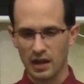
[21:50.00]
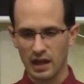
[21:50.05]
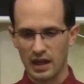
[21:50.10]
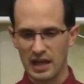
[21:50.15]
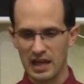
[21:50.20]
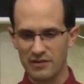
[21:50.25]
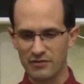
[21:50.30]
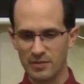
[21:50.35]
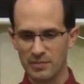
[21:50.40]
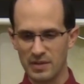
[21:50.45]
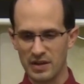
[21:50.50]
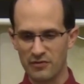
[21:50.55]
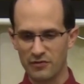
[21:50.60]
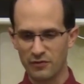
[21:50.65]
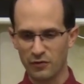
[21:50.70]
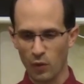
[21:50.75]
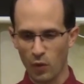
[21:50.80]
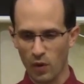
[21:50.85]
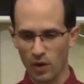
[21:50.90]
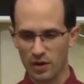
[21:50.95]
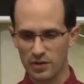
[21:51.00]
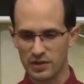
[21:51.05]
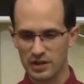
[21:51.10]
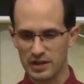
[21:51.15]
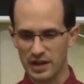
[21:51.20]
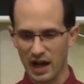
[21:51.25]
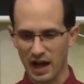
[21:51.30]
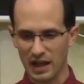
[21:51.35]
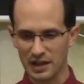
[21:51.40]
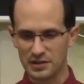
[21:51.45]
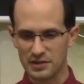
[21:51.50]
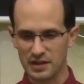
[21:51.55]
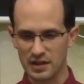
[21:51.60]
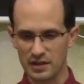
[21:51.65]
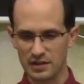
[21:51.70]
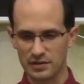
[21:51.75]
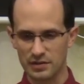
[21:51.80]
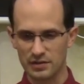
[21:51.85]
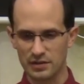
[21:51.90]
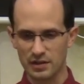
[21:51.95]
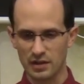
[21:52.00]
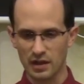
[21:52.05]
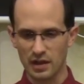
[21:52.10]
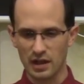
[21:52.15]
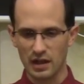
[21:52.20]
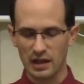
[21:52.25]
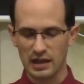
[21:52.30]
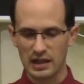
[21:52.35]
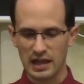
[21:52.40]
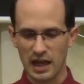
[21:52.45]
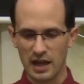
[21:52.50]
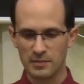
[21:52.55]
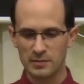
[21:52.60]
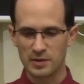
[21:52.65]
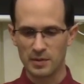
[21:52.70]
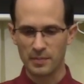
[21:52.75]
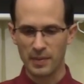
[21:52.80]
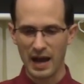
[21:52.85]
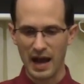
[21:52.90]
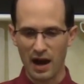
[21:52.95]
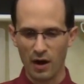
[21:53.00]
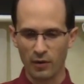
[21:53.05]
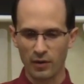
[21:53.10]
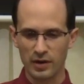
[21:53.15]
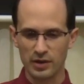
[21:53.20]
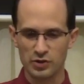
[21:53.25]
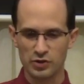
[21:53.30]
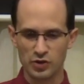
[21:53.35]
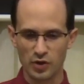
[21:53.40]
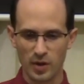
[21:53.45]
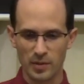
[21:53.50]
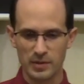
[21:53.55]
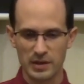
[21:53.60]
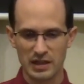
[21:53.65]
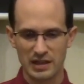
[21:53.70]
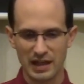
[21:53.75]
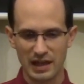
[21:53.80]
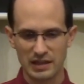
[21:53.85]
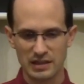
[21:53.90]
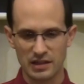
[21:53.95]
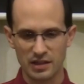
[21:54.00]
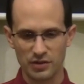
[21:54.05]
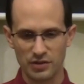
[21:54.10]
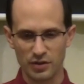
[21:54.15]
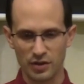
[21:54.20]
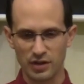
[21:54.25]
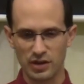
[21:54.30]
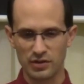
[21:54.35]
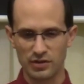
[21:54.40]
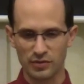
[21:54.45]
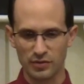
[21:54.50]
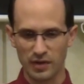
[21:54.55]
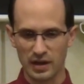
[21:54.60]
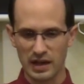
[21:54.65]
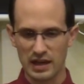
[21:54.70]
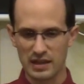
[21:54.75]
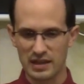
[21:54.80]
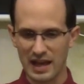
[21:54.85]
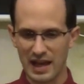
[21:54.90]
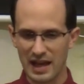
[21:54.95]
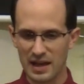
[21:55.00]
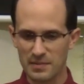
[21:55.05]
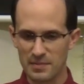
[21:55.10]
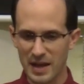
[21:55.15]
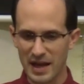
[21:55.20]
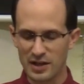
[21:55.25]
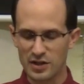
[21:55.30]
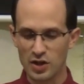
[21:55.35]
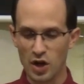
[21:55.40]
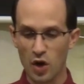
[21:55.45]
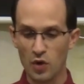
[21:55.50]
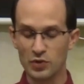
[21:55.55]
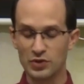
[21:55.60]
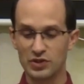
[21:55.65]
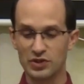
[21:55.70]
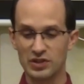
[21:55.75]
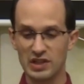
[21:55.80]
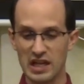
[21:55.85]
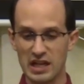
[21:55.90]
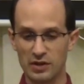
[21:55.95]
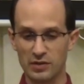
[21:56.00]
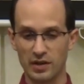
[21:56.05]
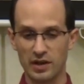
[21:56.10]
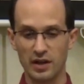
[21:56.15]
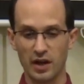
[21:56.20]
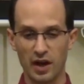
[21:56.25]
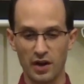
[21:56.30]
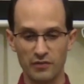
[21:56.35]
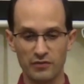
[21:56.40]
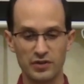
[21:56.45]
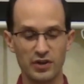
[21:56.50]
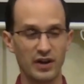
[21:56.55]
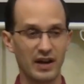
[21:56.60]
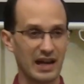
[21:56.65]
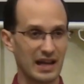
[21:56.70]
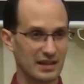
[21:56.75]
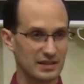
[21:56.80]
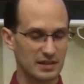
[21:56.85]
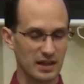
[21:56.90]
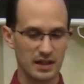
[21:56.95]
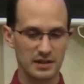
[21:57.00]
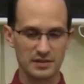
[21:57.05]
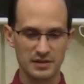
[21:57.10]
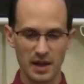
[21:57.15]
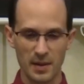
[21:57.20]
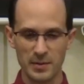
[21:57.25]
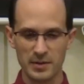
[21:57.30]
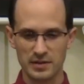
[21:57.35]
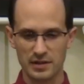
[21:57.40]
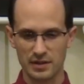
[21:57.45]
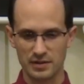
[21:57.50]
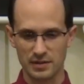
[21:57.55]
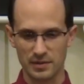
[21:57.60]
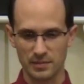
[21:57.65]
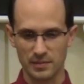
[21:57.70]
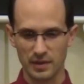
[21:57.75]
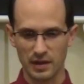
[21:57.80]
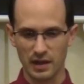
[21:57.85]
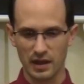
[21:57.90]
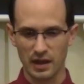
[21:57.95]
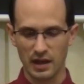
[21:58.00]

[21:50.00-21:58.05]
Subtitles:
Even before the Nazis came to power in Germany in 1933, they had made no secret of their anti-Semitism.